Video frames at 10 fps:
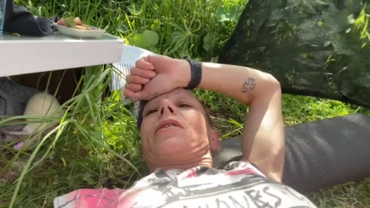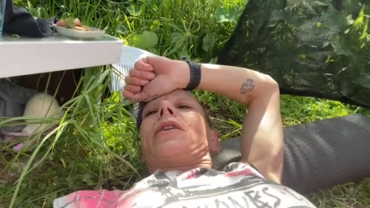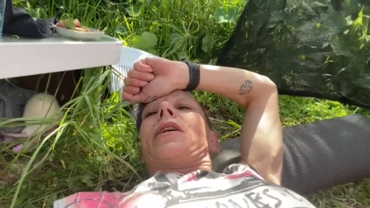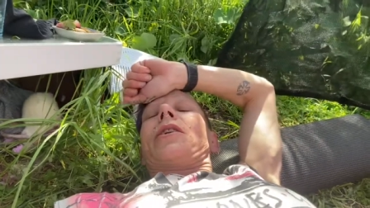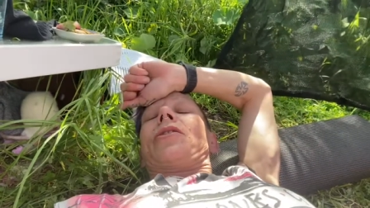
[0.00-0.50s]

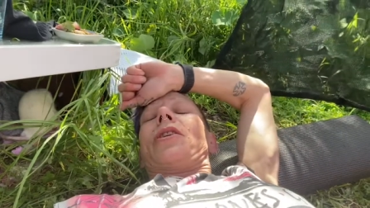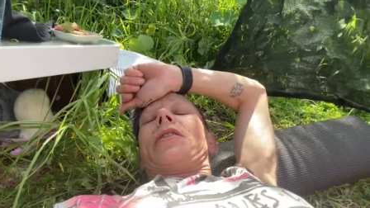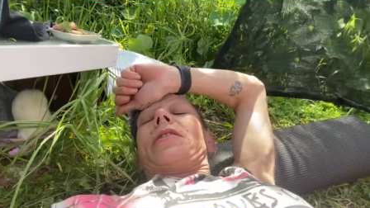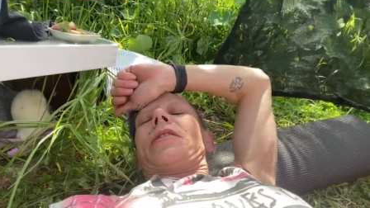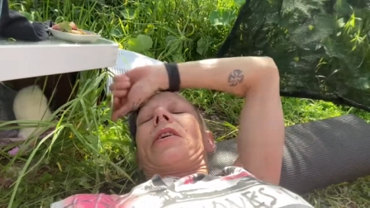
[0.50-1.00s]
energy
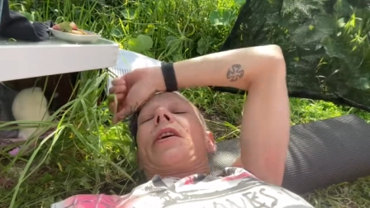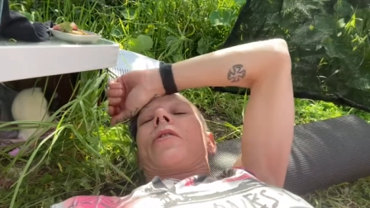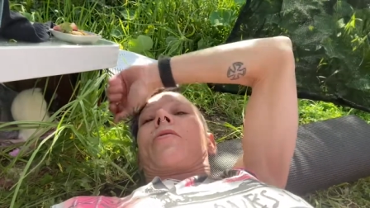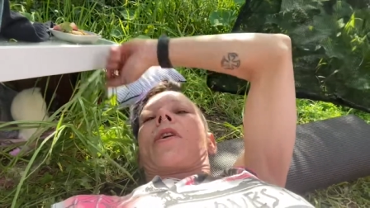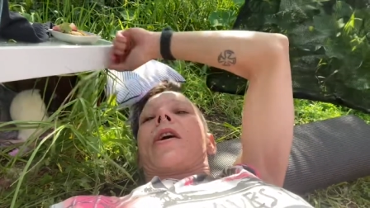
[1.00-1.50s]
isn't that
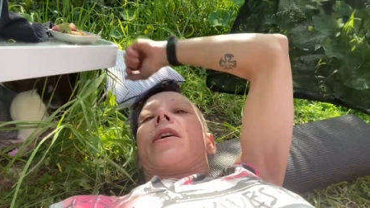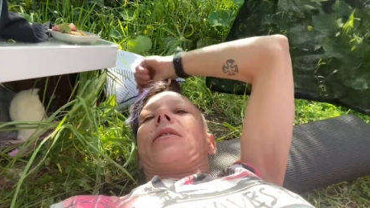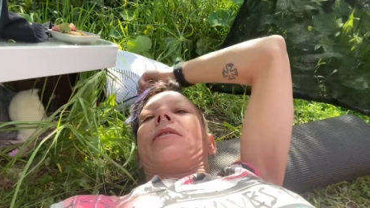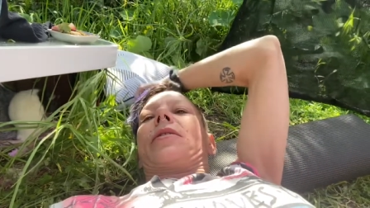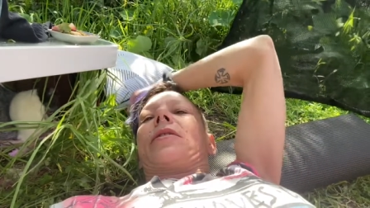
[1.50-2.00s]

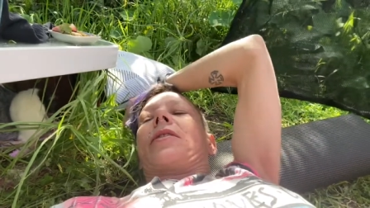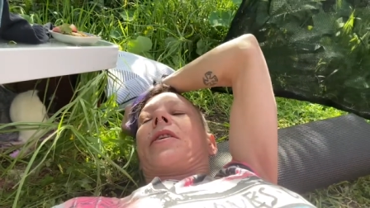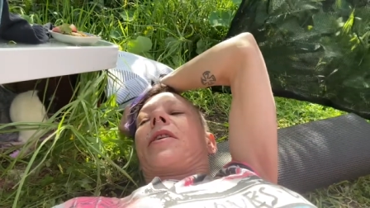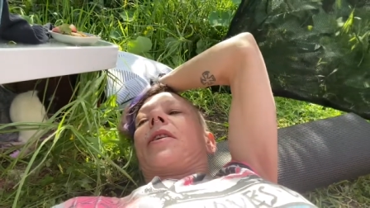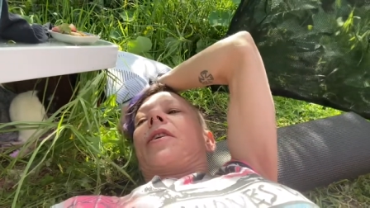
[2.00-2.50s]
great,
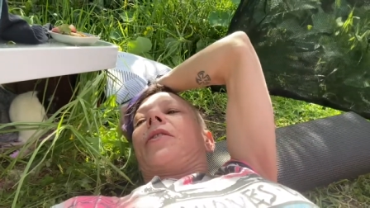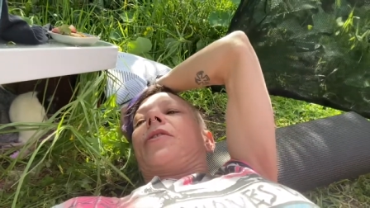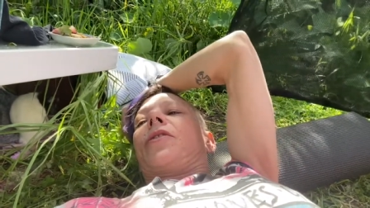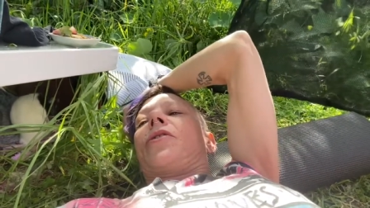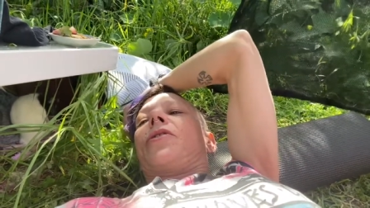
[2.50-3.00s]
uh,
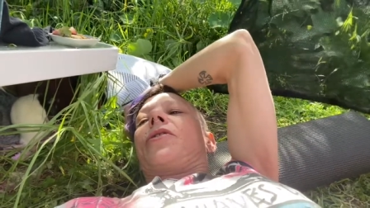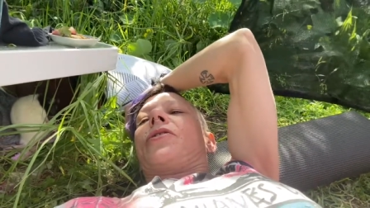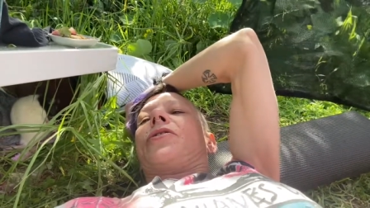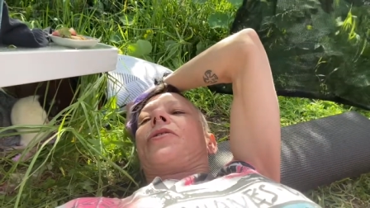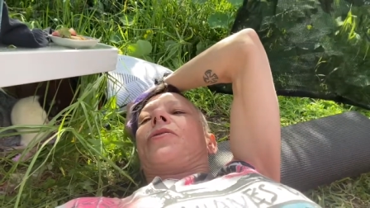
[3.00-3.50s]
you know, you can
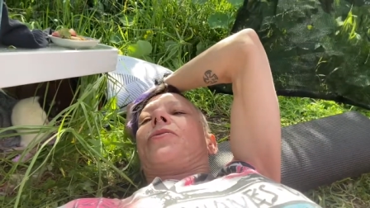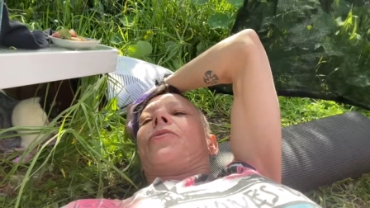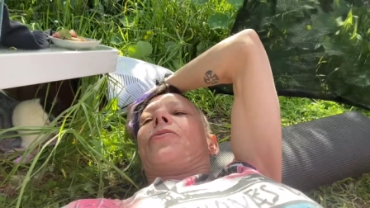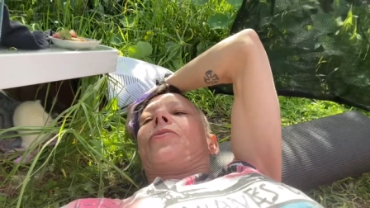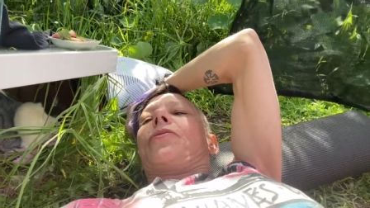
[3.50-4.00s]

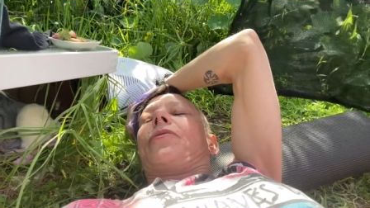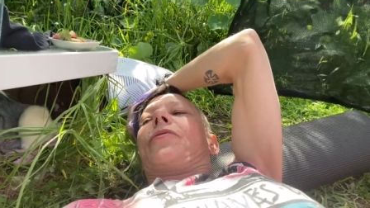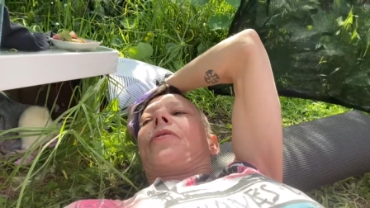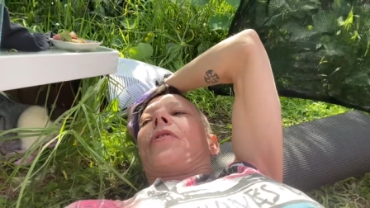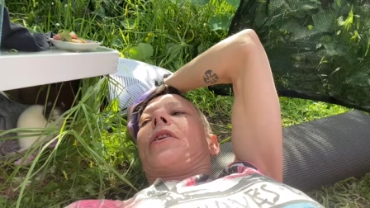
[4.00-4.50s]
still
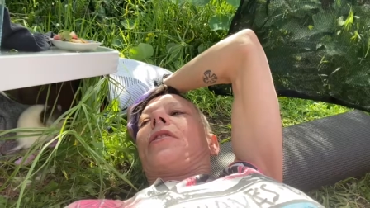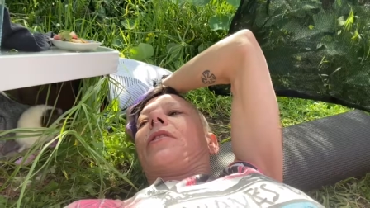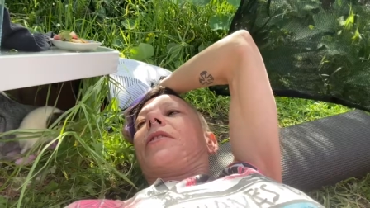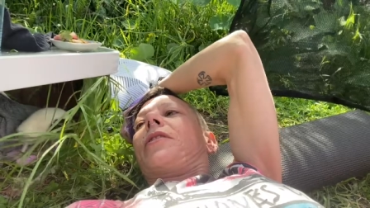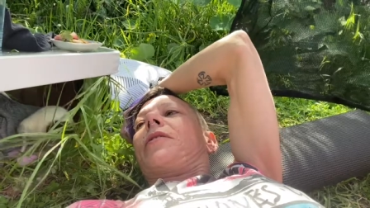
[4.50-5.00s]
find
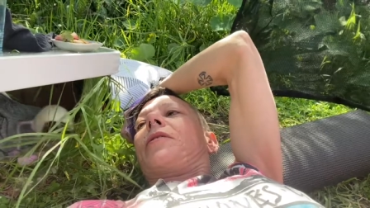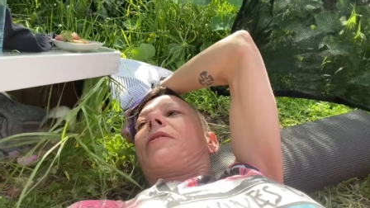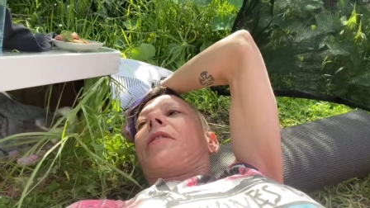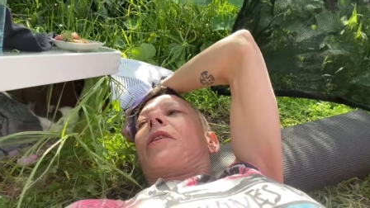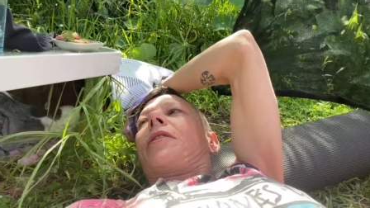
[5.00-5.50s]
these
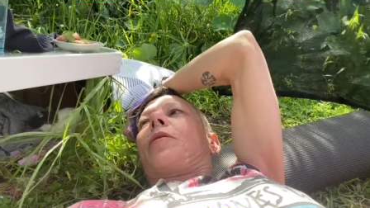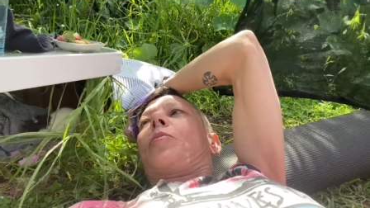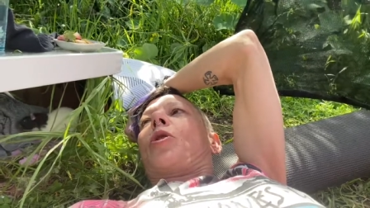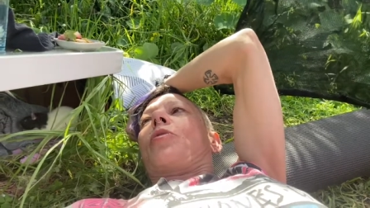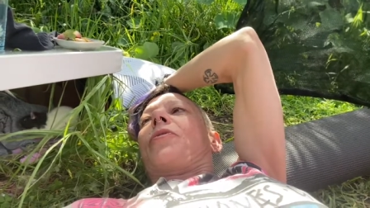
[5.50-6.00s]
like little
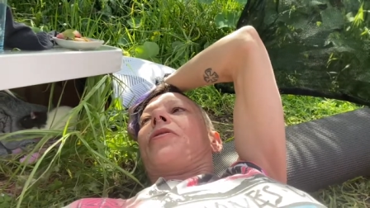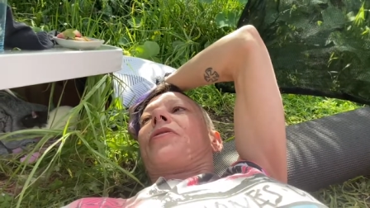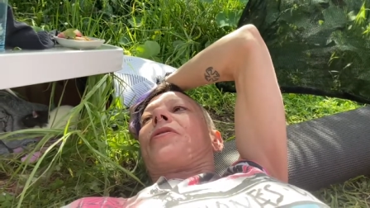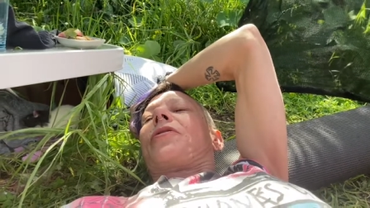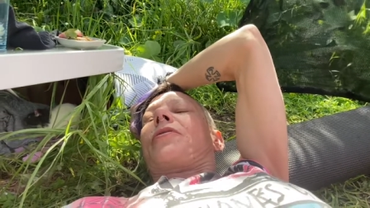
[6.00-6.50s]

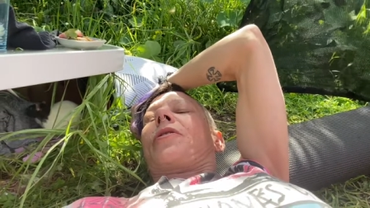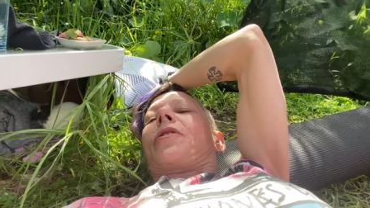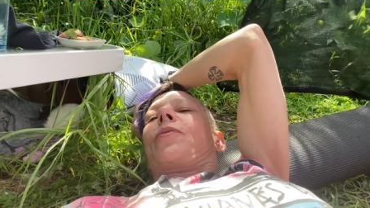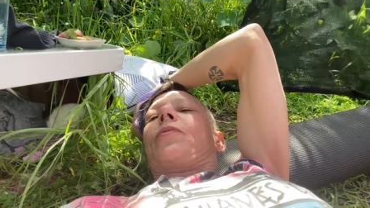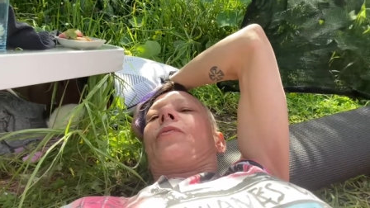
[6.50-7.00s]
moments,
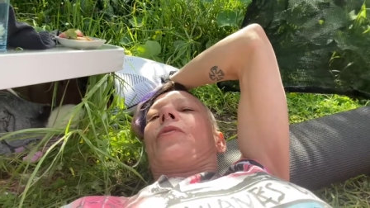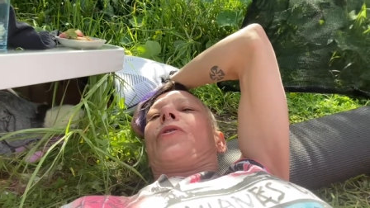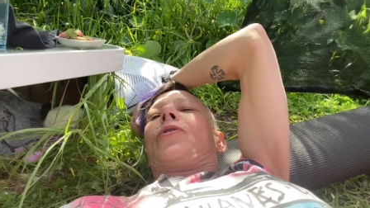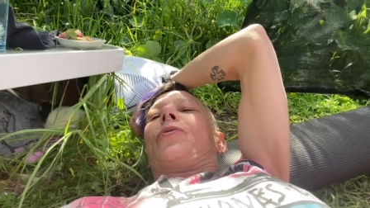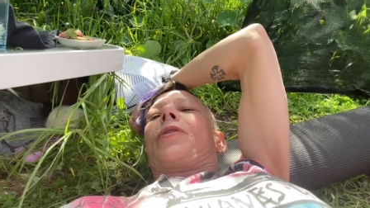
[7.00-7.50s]
uh, you
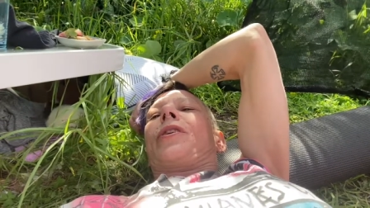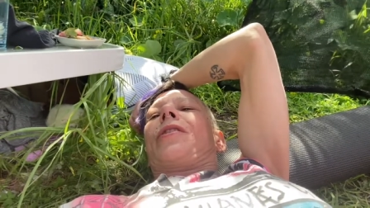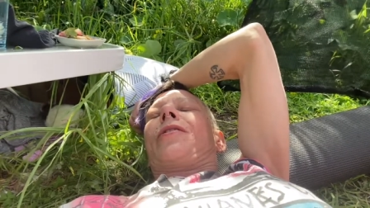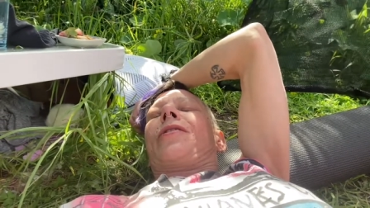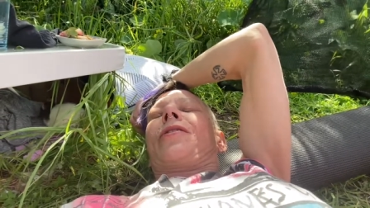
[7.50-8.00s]
know, where you're
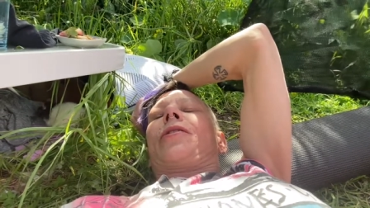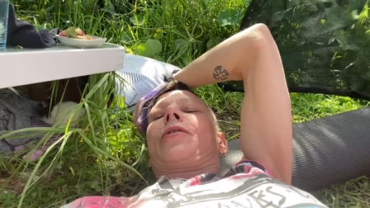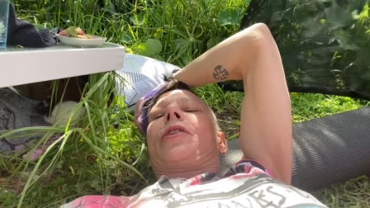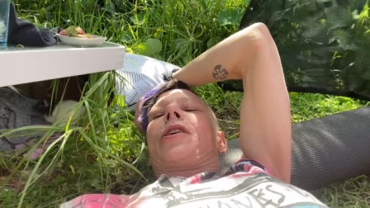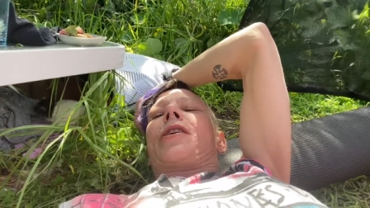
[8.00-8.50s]
like, oh,
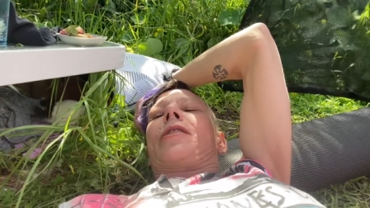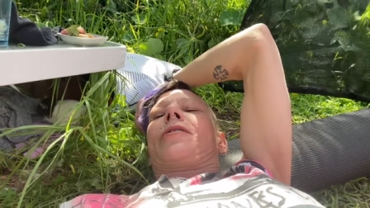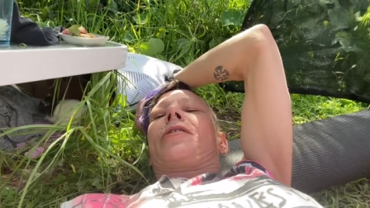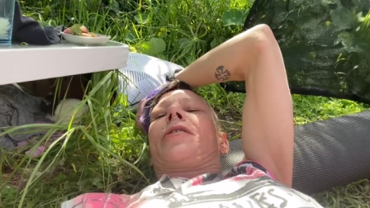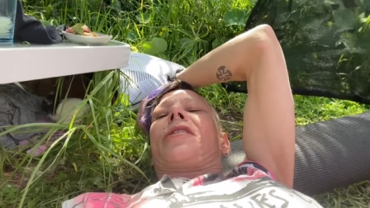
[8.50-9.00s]
look at that, look
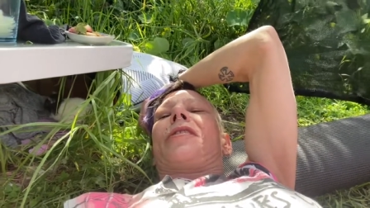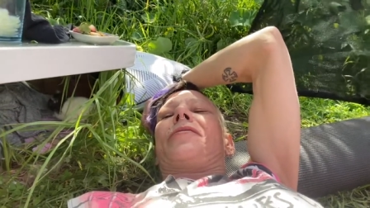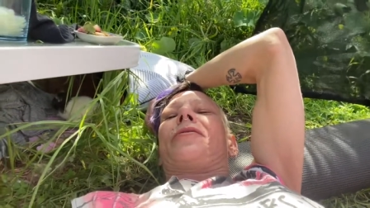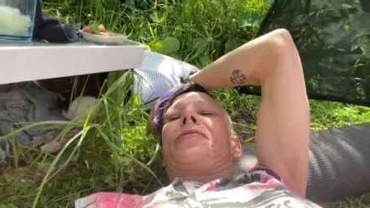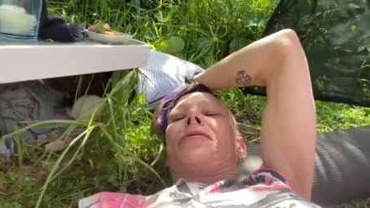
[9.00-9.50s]
at life
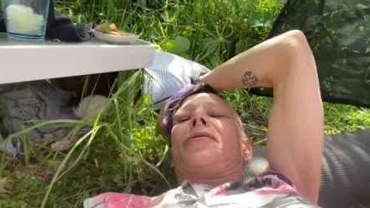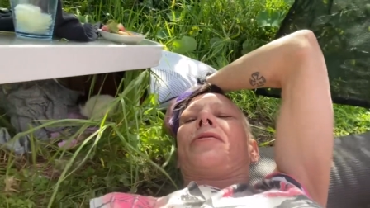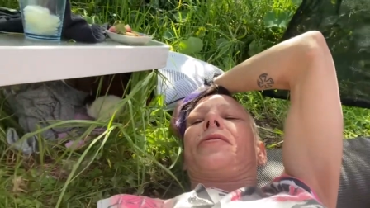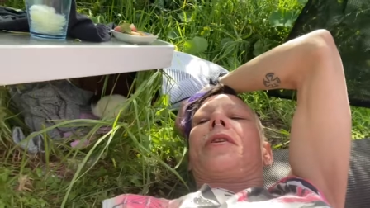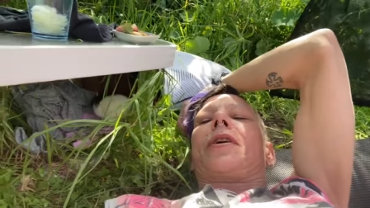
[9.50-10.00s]
doing
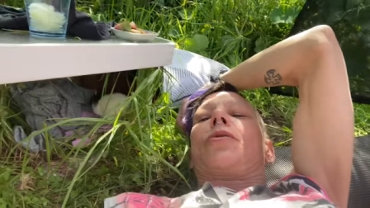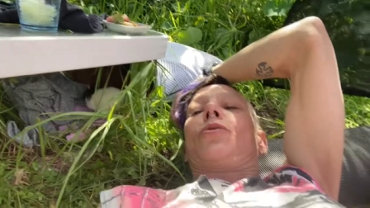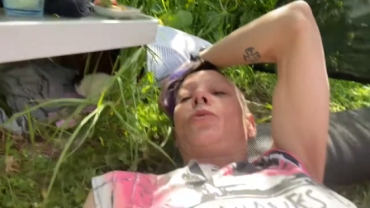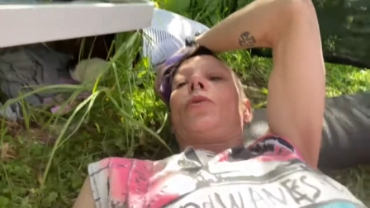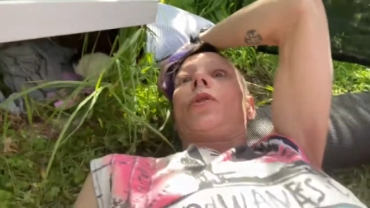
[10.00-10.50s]
like
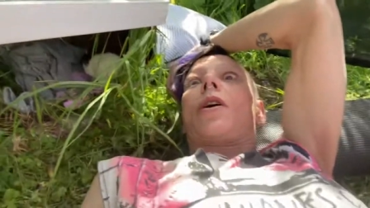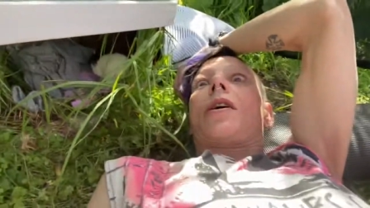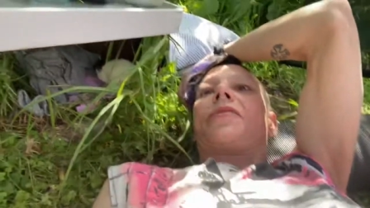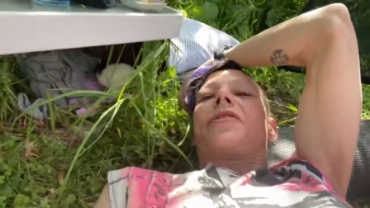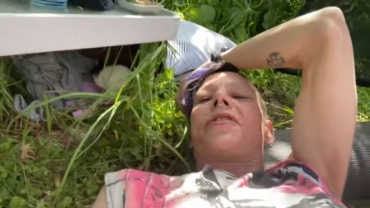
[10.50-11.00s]
cool
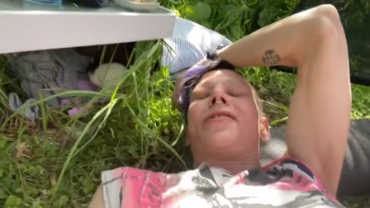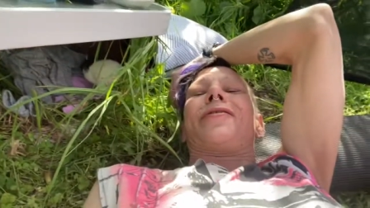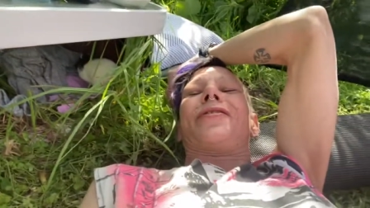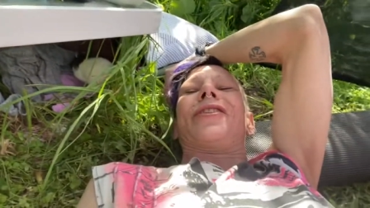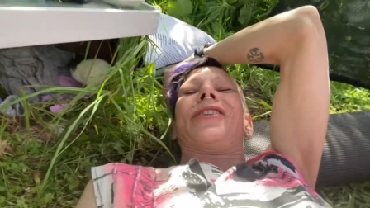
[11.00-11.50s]
life stuff.